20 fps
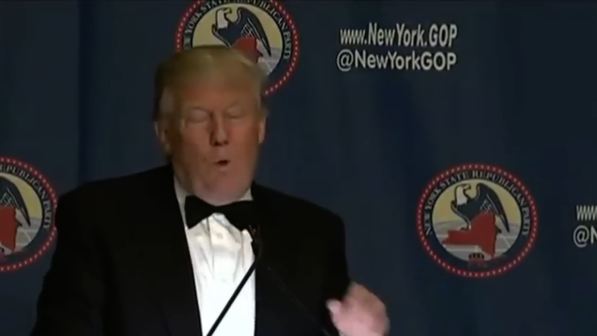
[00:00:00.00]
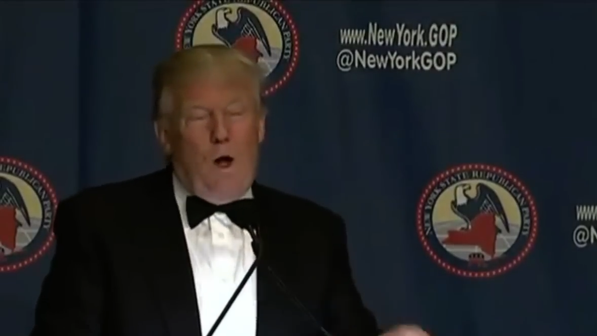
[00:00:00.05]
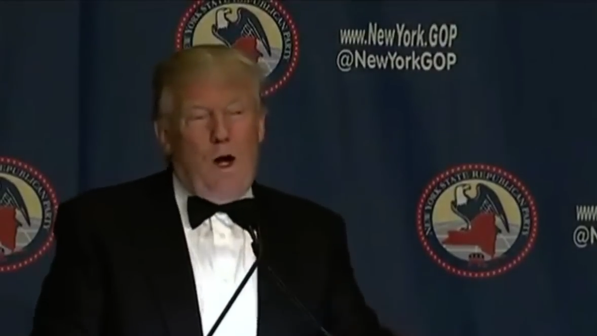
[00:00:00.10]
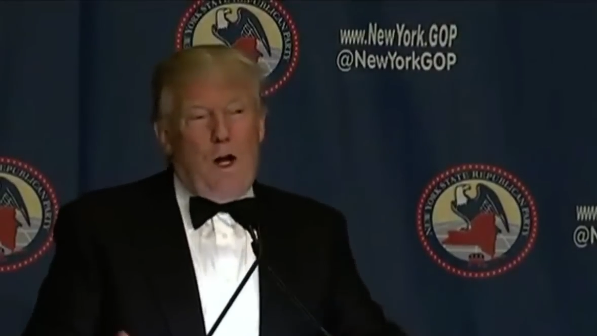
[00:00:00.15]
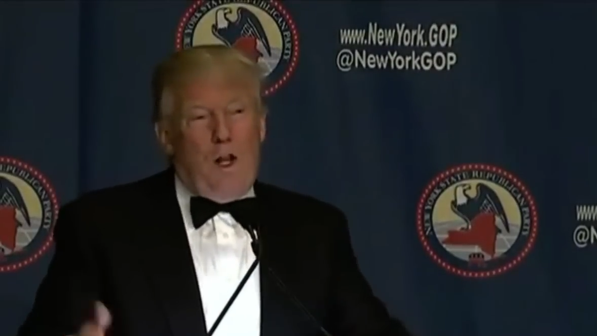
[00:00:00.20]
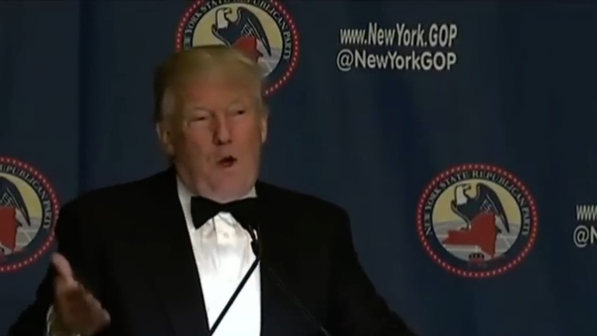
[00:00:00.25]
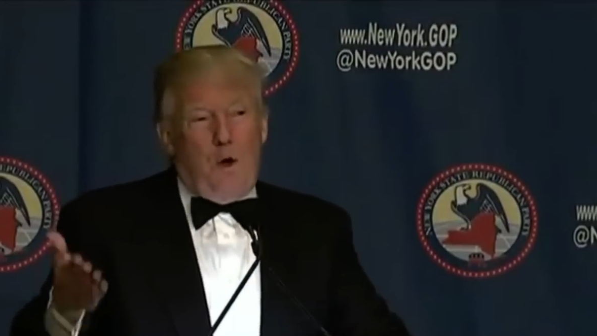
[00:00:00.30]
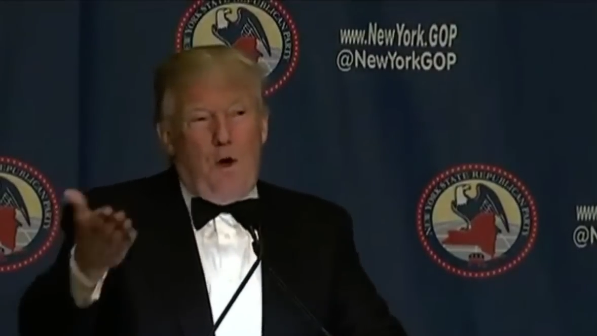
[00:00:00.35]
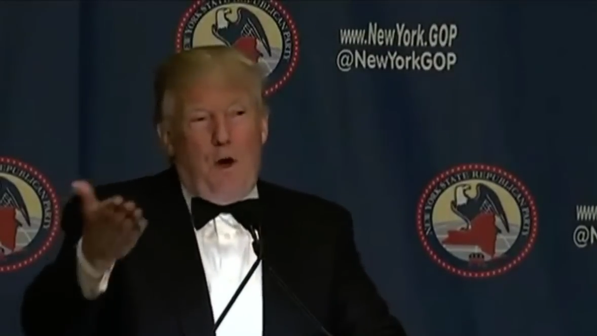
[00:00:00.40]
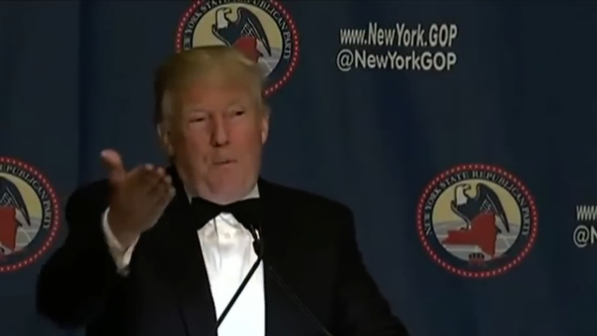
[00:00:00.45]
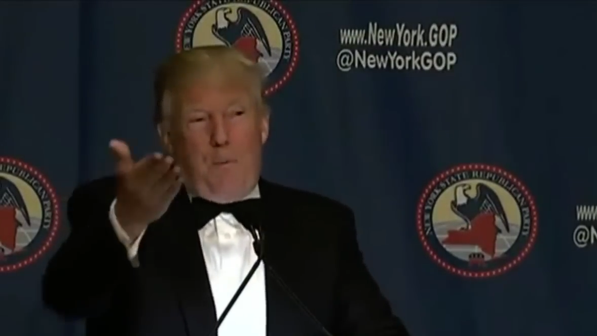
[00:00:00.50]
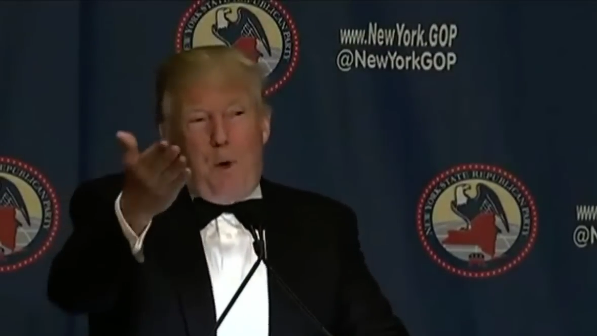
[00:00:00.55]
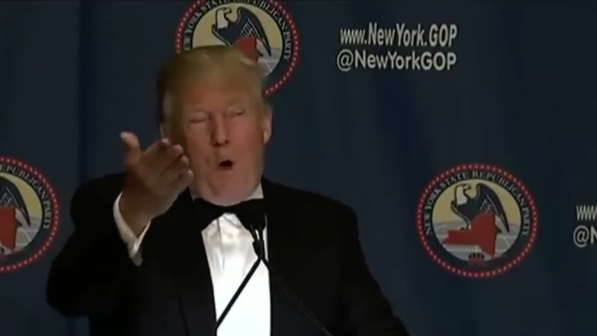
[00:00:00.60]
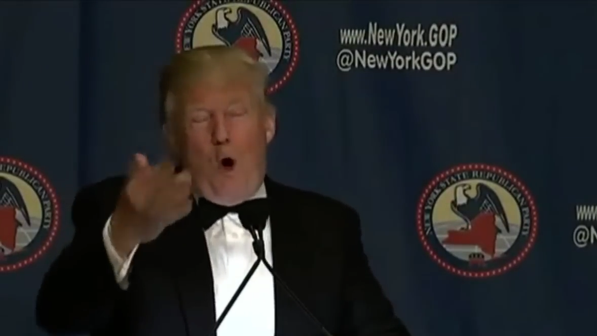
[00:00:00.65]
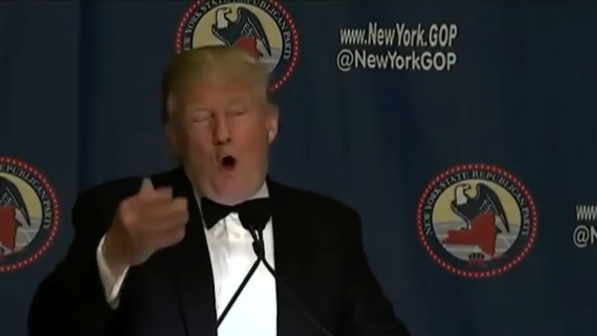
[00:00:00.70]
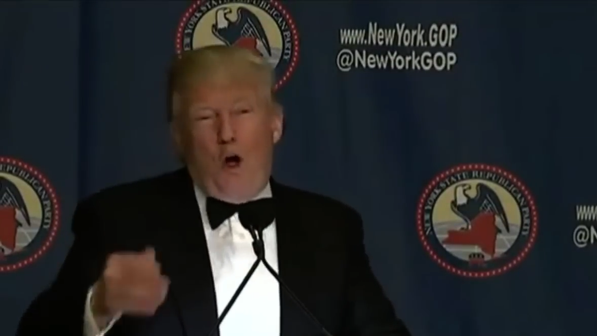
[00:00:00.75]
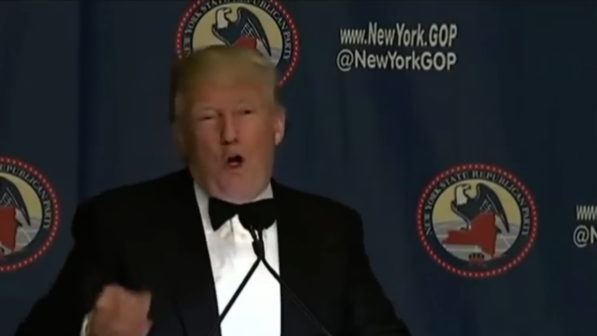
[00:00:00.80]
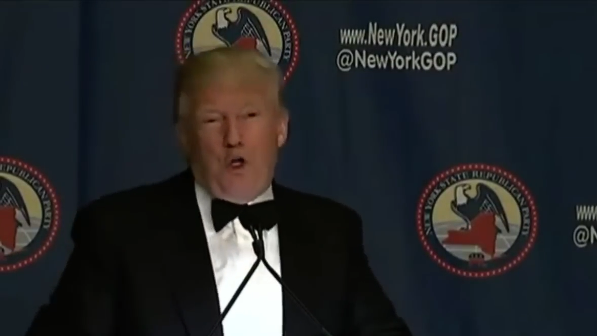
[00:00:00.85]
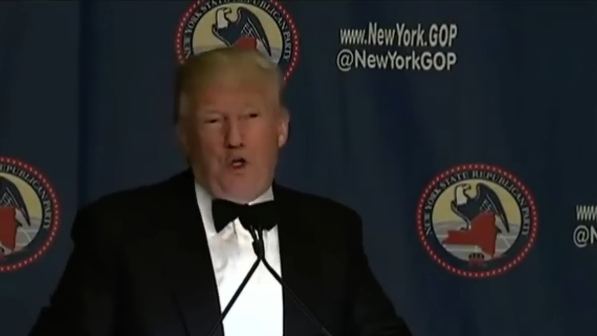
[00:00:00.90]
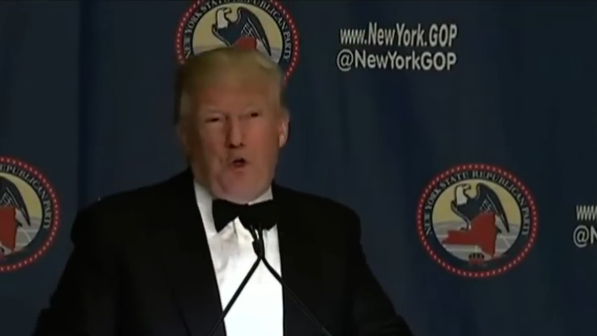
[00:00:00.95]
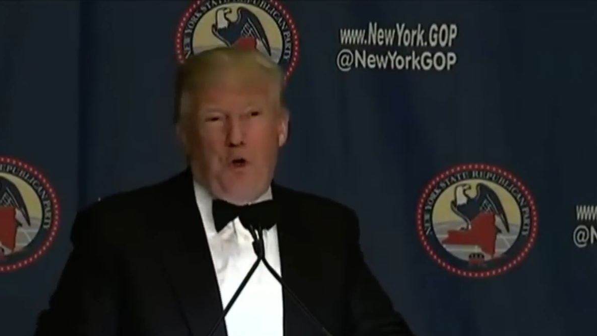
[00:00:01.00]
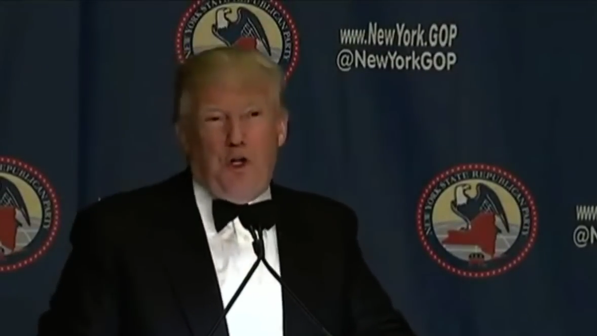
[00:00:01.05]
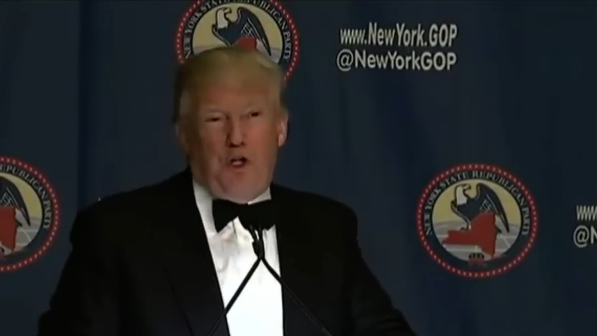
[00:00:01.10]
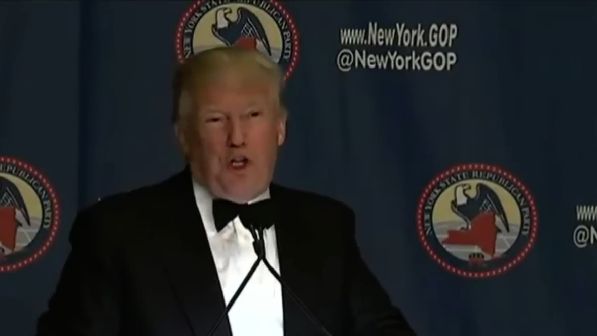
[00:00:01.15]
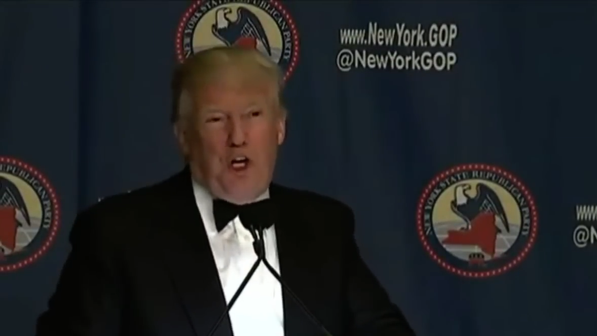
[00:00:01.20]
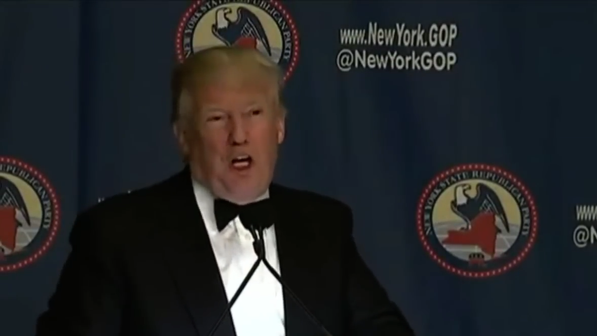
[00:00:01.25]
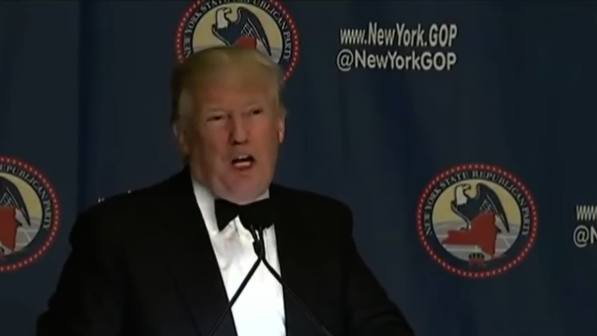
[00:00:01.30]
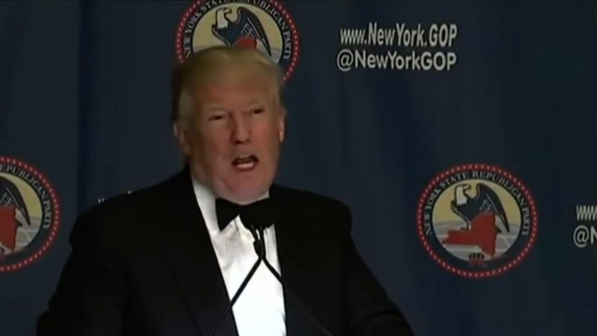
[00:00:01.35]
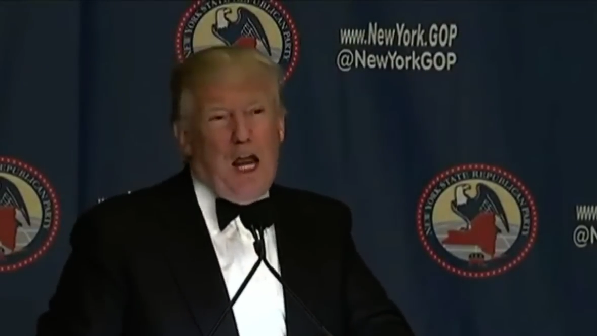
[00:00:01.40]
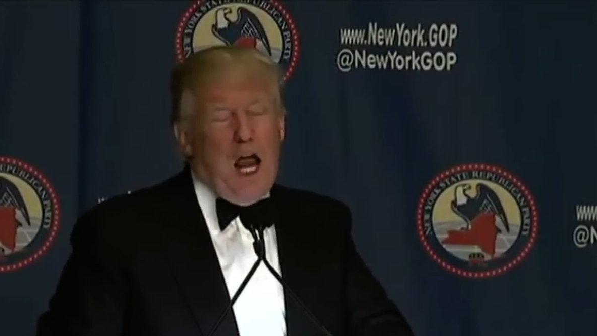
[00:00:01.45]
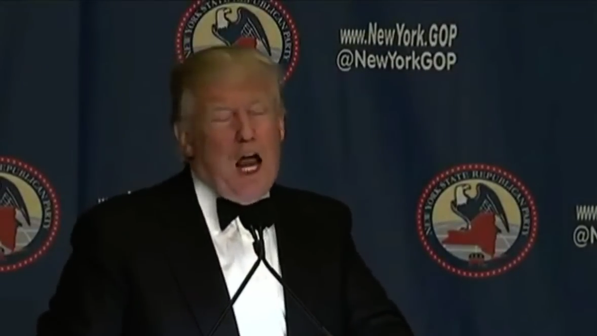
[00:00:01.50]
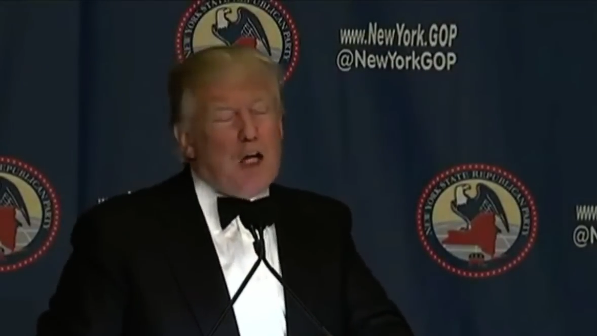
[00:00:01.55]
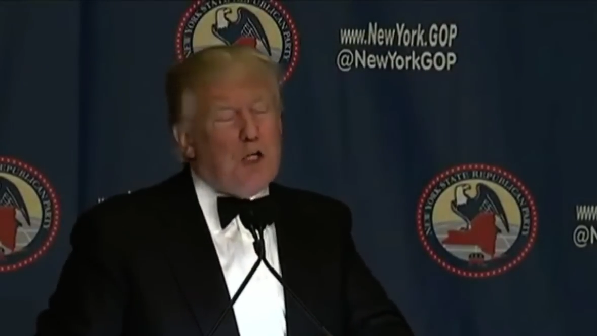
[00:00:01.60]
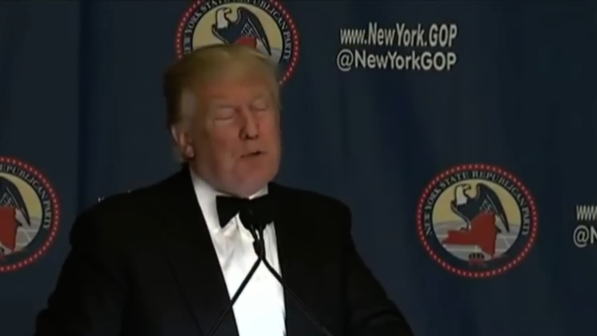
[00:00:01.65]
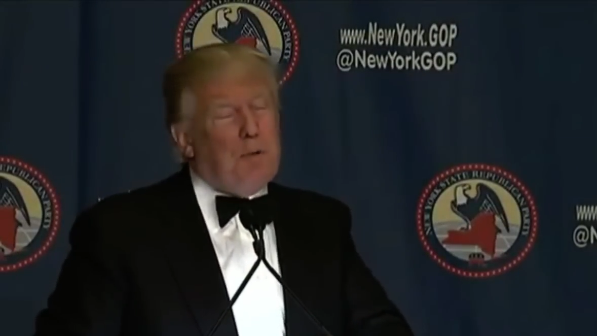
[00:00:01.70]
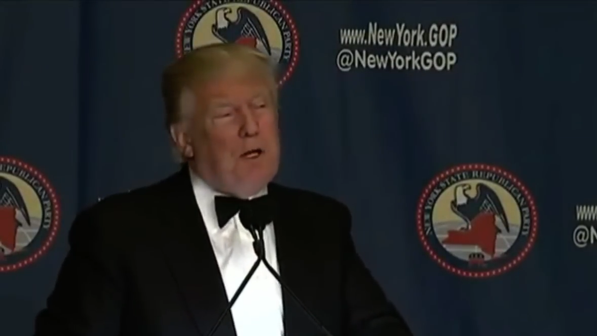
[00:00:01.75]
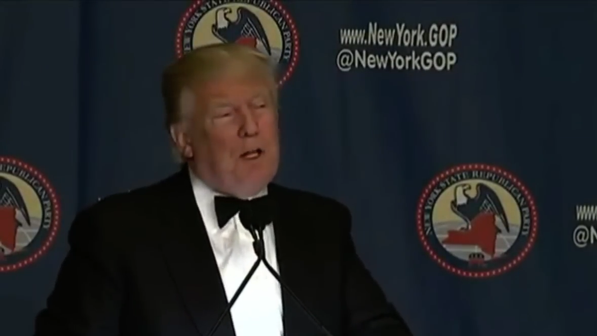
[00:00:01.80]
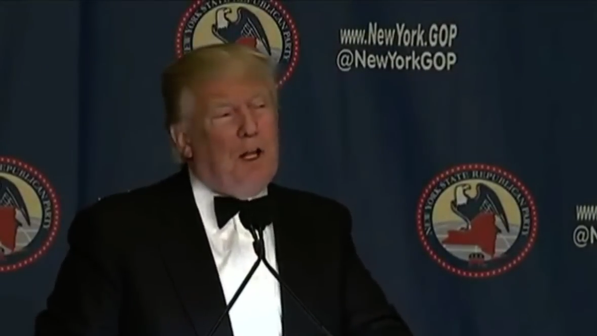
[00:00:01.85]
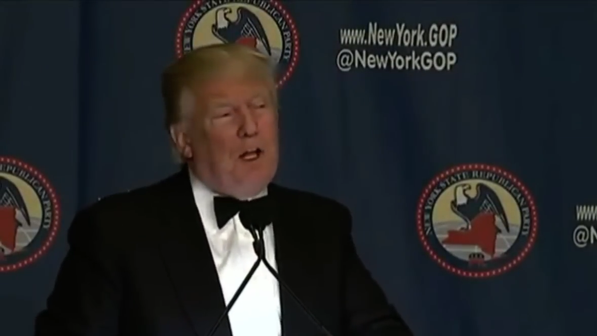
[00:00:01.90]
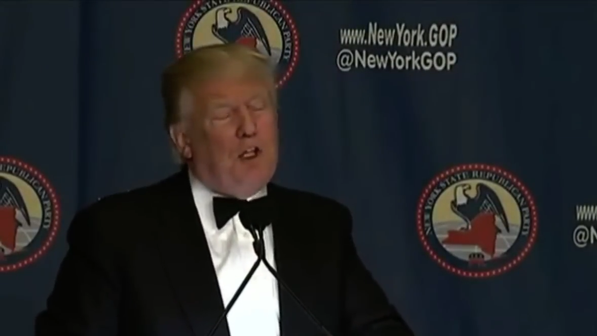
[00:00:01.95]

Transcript: One of the reporters recently asked me,